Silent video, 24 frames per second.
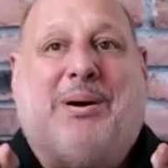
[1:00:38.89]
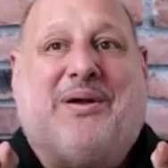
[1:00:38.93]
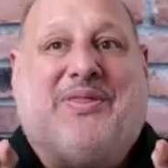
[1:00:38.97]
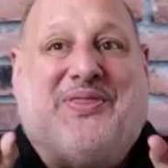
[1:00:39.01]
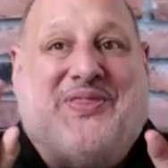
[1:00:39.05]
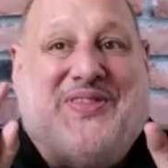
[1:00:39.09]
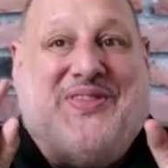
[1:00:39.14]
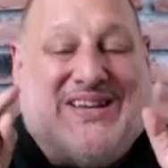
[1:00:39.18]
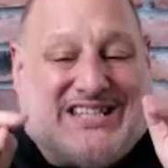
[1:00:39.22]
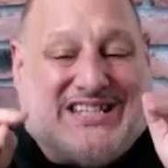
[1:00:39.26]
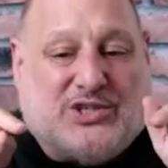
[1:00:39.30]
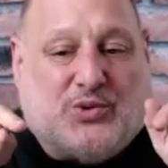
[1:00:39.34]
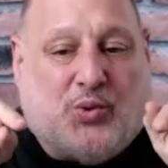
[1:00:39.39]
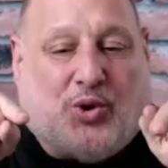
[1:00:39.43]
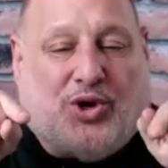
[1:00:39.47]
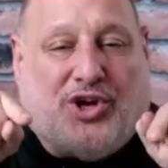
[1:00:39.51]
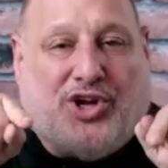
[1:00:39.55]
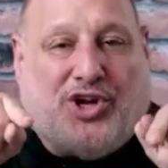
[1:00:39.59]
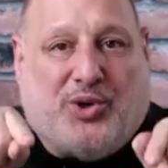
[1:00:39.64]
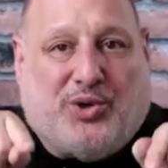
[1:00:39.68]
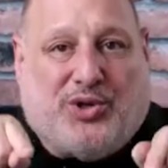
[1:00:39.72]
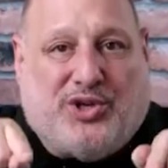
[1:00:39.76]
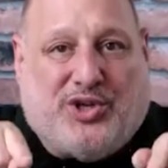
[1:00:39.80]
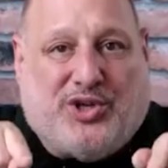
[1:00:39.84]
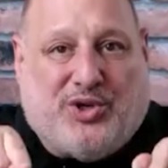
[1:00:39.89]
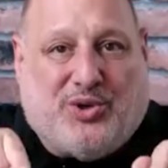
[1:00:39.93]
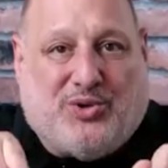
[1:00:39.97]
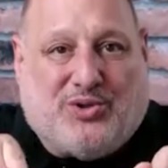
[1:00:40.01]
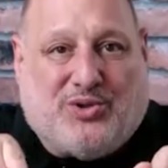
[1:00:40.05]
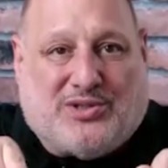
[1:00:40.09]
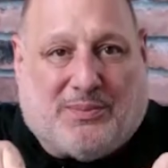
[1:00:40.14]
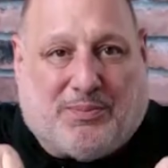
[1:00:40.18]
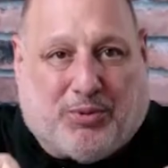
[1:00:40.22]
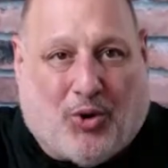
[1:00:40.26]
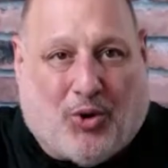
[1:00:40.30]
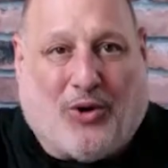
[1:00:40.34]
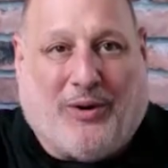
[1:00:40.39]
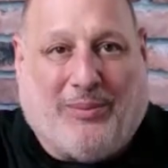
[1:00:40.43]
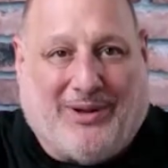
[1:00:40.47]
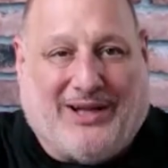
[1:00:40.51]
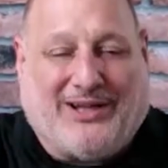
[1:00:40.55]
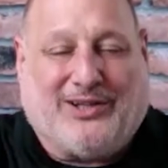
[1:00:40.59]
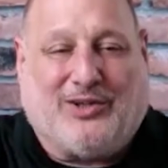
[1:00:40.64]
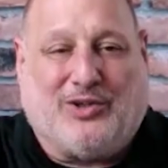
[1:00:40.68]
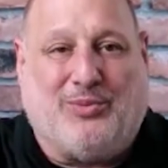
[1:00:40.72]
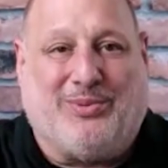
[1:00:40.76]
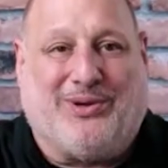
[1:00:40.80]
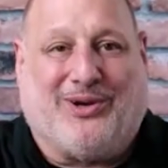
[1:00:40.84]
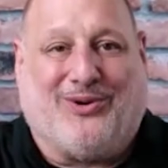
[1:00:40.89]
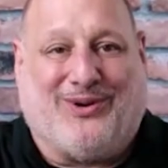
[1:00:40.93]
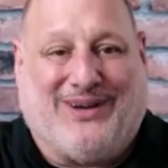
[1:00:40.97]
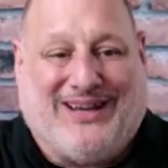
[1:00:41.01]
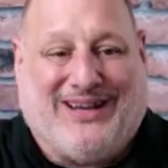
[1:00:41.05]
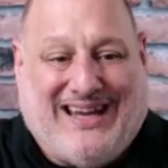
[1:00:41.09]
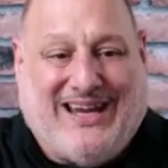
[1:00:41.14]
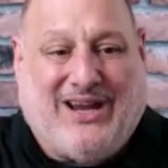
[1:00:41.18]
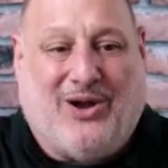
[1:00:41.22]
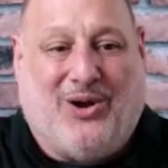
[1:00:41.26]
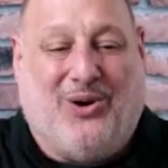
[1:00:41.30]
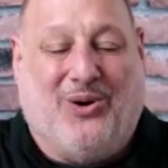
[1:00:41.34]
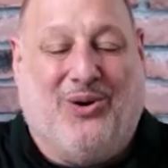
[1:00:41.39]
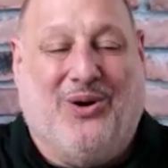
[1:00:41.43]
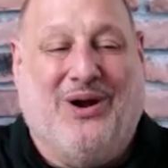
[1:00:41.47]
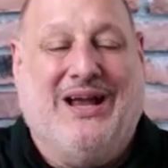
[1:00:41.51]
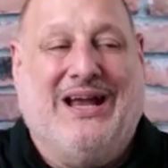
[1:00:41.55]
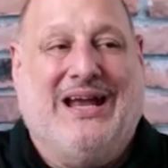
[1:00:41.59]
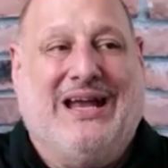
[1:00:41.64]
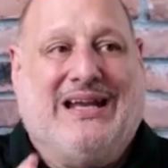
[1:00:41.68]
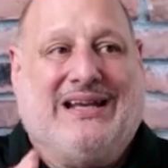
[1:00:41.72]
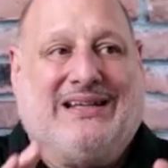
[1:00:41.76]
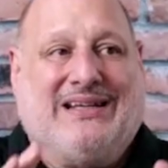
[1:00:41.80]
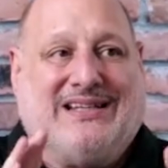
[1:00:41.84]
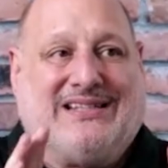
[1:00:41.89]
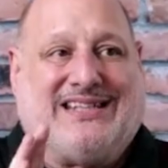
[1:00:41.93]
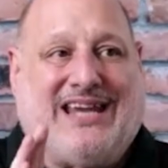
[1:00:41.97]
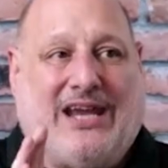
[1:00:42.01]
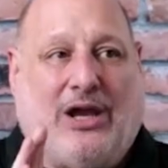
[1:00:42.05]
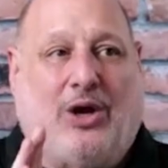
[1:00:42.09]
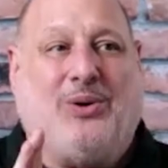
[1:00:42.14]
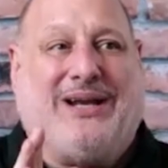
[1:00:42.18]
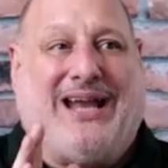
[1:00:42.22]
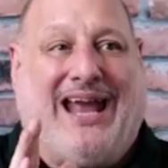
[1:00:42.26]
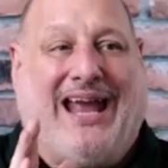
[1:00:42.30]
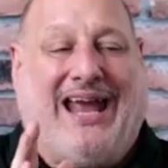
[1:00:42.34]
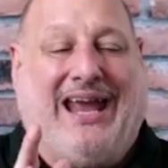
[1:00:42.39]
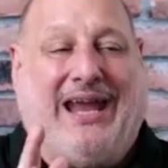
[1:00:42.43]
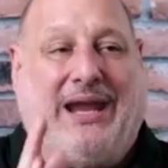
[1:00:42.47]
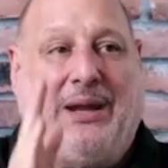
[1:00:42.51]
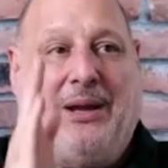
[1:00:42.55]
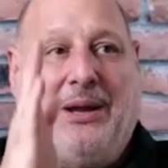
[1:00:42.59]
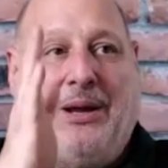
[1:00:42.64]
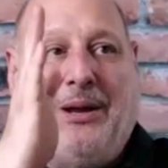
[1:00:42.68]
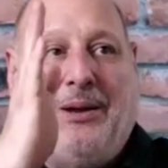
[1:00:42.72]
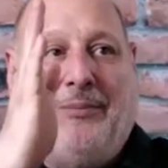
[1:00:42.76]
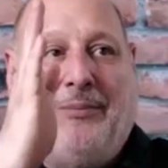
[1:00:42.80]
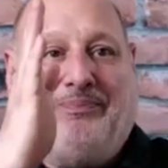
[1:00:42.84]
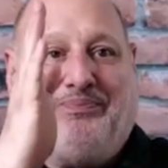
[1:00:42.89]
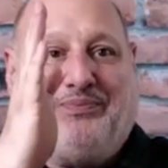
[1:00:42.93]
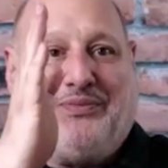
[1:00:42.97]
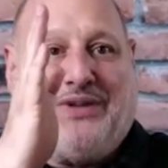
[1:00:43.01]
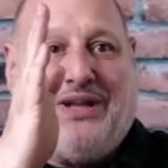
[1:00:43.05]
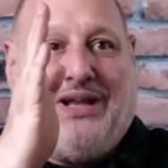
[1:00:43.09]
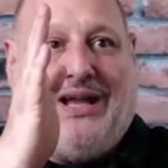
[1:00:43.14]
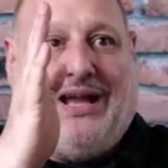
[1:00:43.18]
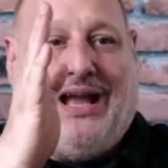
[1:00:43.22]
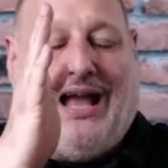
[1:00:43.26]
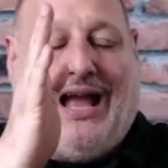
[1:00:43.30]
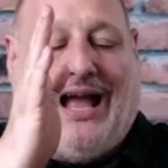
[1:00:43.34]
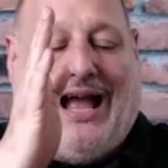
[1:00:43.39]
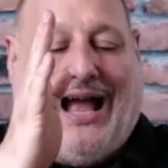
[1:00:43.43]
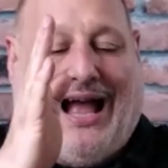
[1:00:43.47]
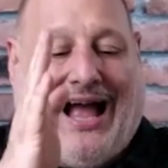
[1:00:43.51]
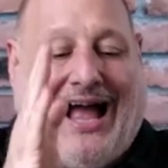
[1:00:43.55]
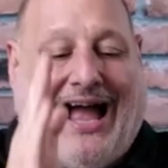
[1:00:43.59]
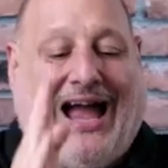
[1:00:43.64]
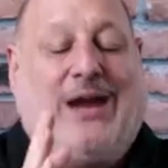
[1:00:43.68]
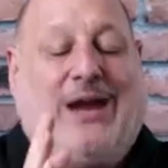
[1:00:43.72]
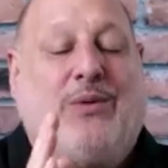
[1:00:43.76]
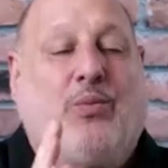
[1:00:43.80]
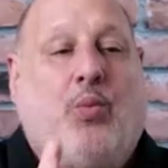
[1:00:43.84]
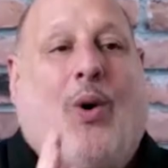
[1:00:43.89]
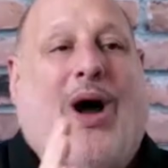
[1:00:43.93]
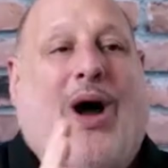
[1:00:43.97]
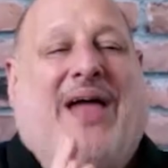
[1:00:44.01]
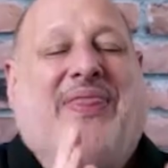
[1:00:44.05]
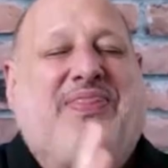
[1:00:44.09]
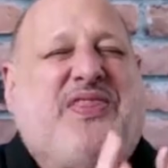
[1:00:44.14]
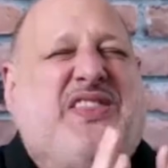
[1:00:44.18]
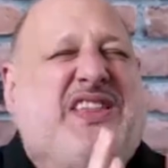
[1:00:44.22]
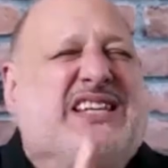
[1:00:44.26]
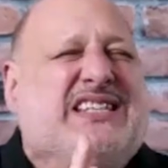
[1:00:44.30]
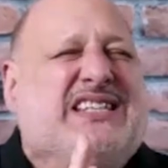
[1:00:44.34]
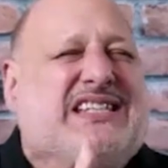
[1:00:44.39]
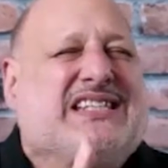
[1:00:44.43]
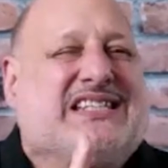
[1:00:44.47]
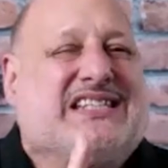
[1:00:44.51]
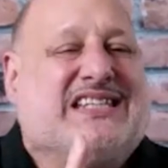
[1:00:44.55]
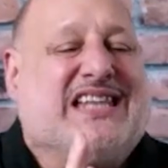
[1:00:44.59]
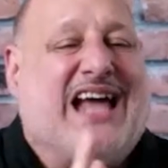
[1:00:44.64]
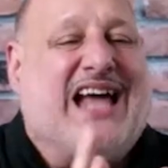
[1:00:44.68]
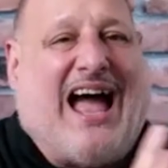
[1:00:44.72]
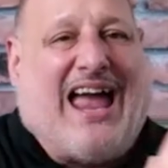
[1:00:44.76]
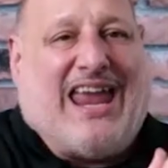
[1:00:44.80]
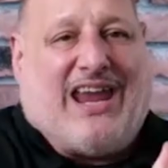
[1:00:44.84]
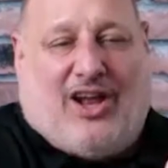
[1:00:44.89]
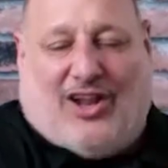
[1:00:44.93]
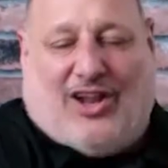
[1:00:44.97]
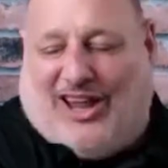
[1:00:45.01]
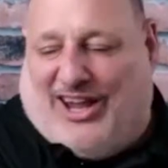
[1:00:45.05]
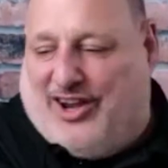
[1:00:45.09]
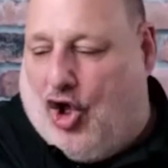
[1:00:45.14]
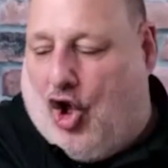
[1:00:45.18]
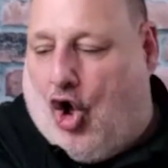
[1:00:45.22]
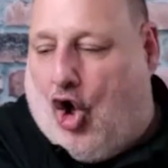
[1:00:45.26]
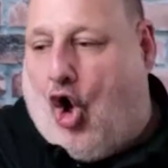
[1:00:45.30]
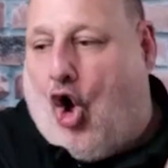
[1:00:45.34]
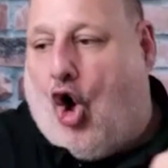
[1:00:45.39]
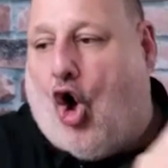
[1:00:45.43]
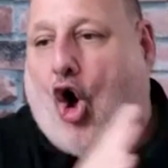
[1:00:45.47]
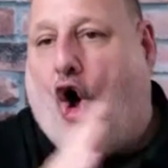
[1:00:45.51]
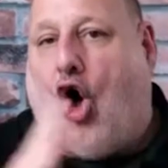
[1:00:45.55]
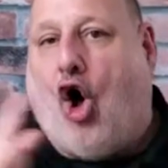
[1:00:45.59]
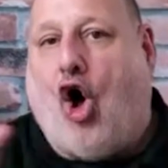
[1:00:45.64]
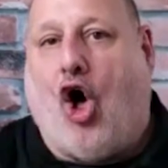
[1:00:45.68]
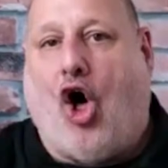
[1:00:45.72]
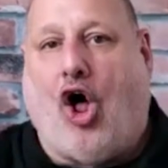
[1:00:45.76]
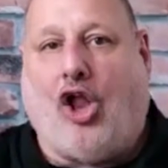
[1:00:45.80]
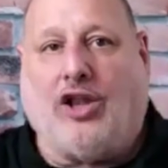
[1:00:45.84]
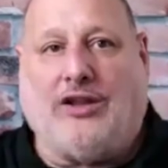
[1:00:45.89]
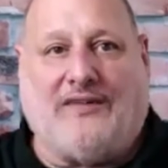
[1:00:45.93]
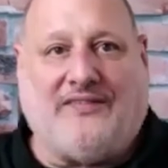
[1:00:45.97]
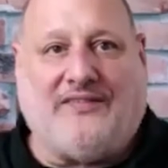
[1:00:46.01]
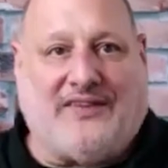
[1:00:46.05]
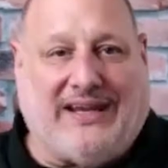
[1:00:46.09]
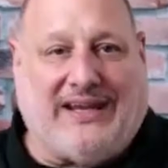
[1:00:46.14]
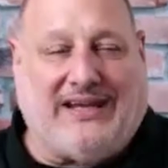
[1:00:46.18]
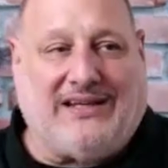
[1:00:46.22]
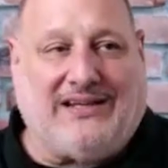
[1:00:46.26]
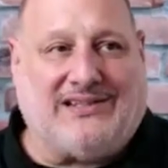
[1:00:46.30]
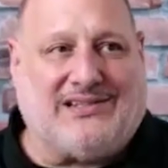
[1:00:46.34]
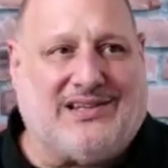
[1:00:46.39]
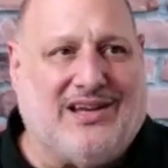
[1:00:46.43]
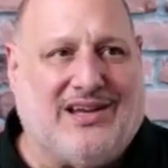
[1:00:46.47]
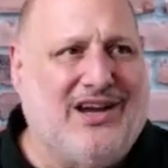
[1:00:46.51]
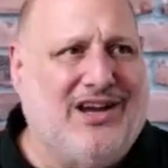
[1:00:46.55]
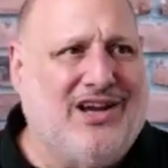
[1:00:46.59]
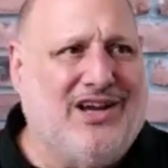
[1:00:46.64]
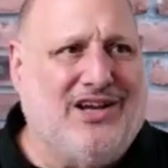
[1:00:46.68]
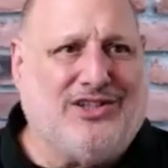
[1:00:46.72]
But this is where you'd use a program like Luminar Neo to say, okay, I want this style on all of these.